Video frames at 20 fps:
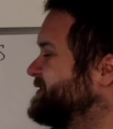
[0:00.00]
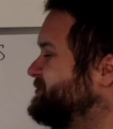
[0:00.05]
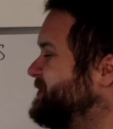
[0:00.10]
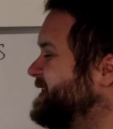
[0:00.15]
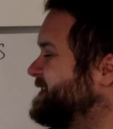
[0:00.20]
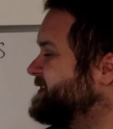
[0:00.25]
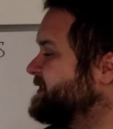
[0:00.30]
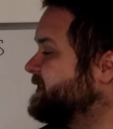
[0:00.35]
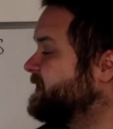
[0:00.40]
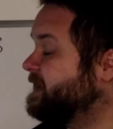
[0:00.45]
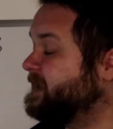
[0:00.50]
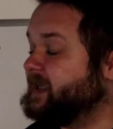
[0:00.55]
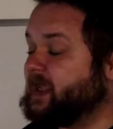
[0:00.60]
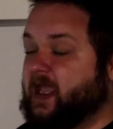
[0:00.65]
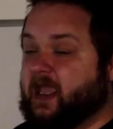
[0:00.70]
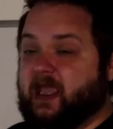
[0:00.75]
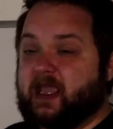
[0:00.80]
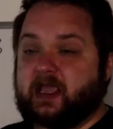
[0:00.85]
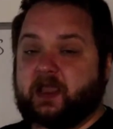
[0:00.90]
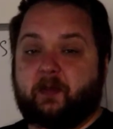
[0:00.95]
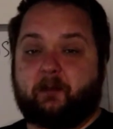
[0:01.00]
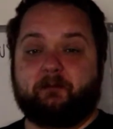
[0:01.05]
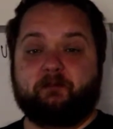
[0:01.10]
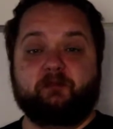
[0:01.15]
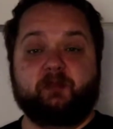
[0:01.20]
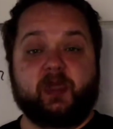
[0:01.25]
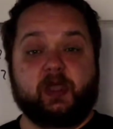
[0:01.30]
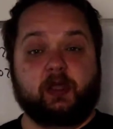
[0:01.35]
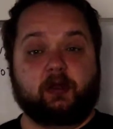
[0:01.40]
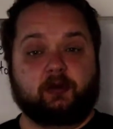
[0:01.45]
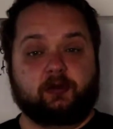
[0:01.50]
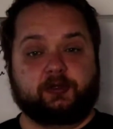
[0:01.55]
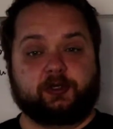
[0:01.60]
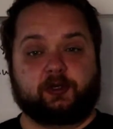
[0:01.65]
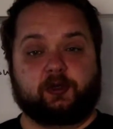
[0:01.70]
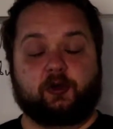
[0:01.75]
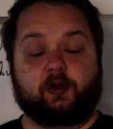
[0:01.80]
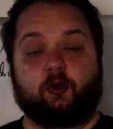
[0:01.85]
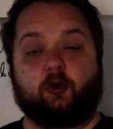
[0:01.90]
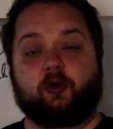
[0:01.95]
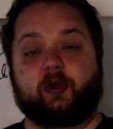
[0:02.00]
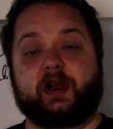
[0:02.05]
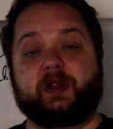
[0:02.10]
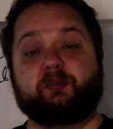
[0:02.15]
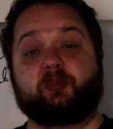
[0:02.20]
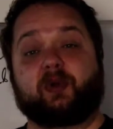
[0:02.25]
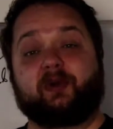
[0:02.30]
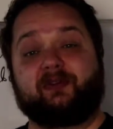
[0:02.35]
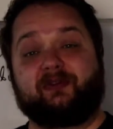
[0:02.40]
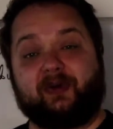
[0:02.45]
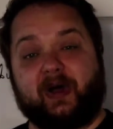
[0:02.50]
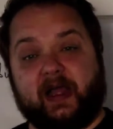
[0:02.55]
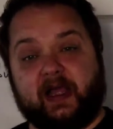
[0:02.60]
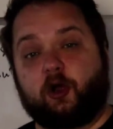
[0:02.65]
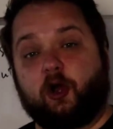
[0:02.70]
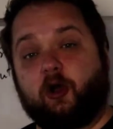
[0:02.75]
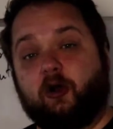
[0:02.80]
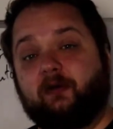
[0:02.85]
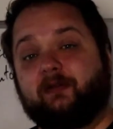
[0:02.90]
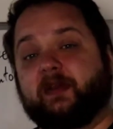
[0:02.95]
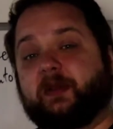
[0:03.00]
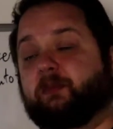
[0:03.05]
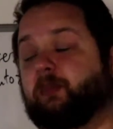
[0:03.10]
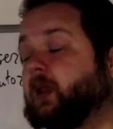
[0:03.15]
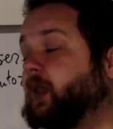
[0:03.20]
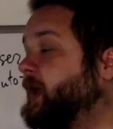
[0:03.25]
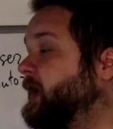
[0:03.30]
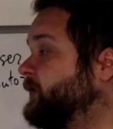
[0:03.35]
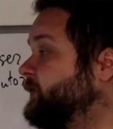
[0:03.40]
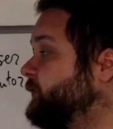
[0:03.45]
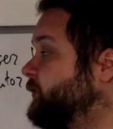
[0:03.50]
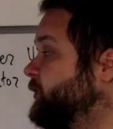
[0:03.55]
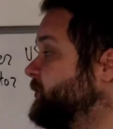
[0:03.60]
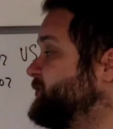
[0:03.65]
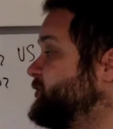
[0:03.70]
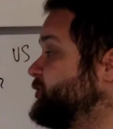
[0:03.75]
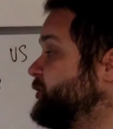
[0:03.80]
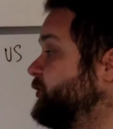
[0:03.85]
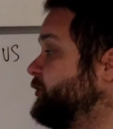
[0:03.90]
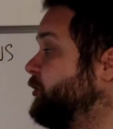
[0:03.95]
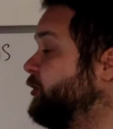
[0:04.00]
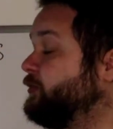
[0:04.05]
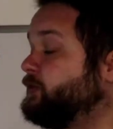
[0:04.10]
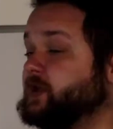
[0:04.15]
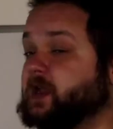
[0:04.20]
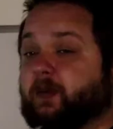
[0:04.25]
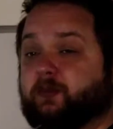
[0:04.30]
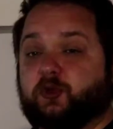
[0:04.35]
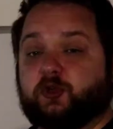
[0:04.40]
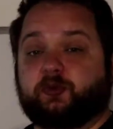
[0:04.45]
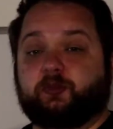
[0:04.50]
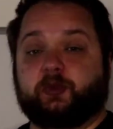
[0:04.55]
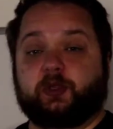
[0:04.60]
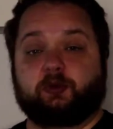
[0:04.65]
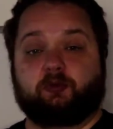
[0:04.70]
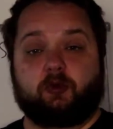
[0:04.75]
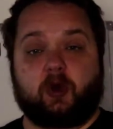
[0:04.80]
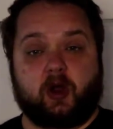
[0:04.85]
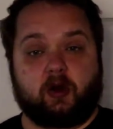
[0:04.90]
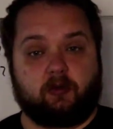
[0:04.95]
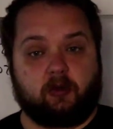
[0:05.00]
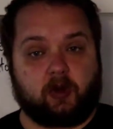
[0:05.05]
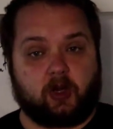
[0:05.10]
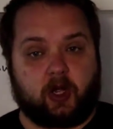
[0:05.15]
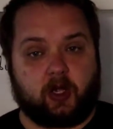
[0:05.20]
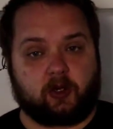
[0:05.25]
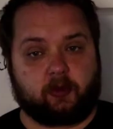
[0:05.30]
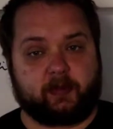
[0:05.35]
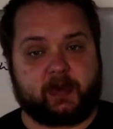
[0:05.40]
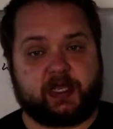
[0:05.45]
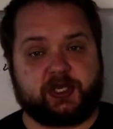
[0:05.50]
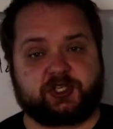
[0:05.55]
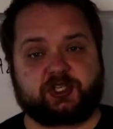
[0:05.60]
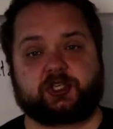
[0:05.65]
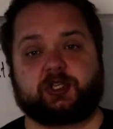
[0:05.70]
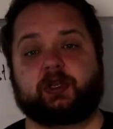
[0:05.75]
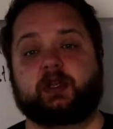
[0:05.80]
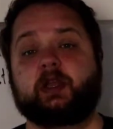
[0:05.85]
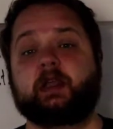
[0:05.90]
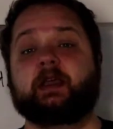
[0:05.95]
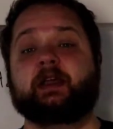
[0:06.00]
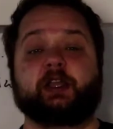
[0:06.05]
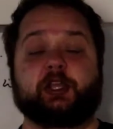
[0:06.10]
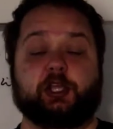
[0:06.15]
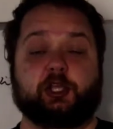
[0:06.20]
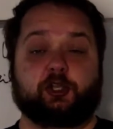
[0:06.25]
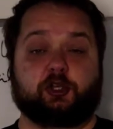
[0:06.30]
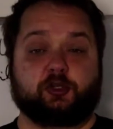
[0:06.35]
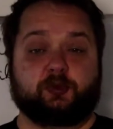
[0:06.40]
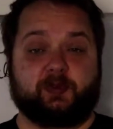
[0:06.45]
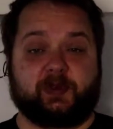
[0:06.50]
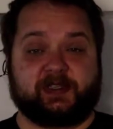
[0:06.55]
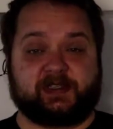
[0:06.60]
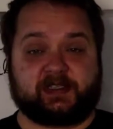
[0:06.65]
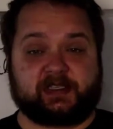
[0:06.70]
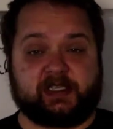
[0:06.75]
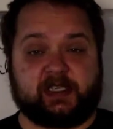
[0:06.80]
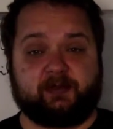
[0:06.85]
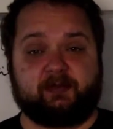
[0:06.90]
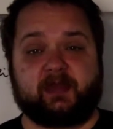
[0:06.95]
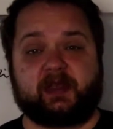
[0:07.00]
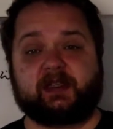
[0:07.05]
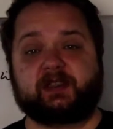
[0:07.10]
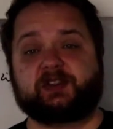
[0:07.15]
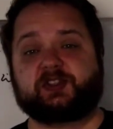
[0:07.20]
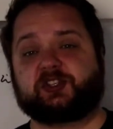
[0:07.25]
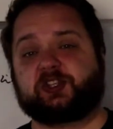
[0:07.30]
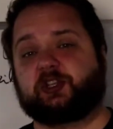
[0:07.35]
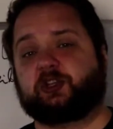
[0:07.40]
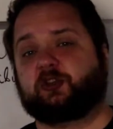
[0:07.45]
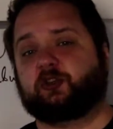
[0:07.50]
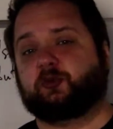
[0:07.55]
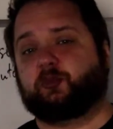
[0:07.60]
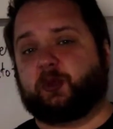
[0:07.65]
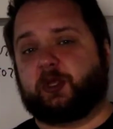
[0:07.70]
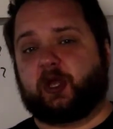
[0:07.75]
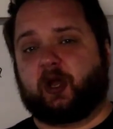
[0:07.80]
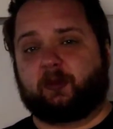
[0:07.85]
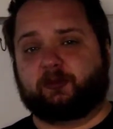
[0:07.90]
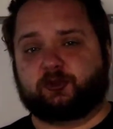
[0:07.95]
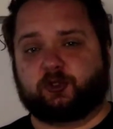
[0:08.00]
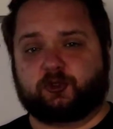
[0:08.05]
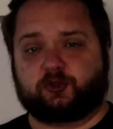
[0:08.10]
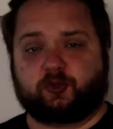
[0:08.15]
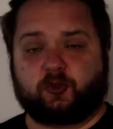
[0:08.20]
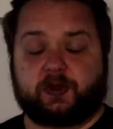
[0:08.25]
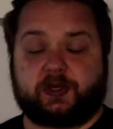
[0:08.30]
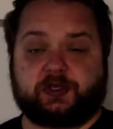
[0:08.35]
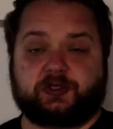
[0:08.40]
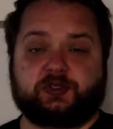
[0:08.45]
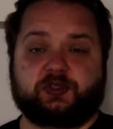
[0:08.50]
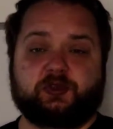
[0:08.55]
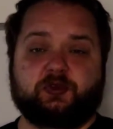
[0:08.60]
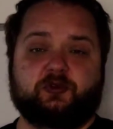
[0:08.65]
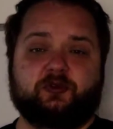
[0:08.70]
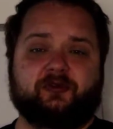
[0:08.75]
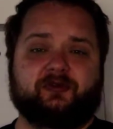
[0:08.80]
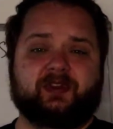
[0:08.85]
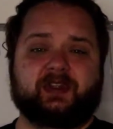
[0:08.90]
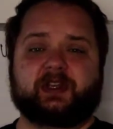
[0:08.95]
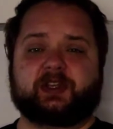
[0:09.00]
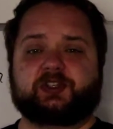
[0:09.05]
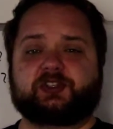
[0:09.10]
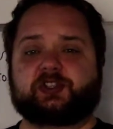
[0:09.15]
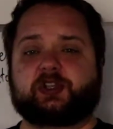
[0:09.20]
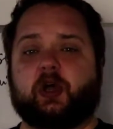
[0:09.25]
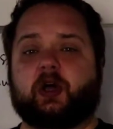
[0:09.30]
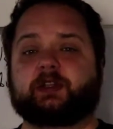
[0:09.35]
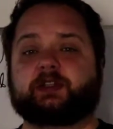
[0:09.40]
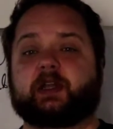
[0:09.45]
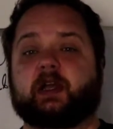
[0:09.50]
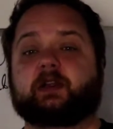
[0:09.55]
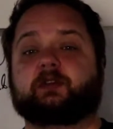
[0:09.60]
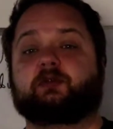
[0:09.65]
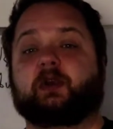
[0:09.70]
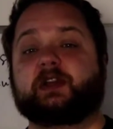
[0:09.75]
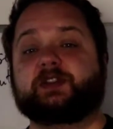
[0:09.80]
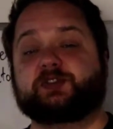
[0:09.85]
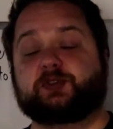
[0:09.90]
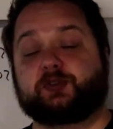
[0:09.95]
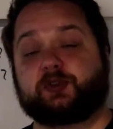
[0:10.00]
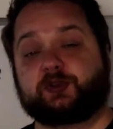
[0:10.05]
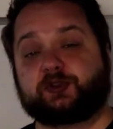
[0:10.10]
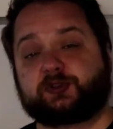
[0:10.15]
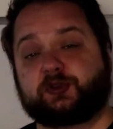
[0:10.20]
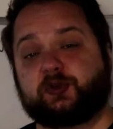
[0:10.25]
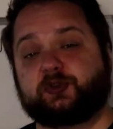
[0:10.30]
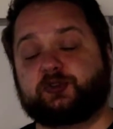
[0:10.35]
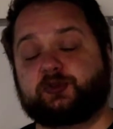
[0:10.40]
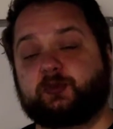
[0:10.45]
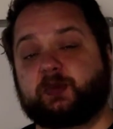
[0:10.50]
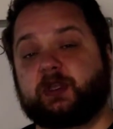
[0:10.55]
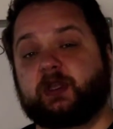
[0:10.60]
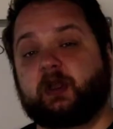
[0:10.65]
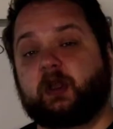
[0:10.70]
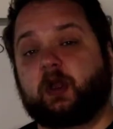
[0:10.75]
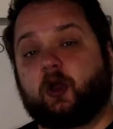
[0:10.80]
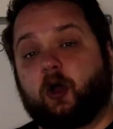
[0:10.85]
is basically a builder or a provider of a platform. So an OEM could be Rockwell Automation, it could be Siemens, it could be Opto22, Phoenix Contact, right? So there's going to be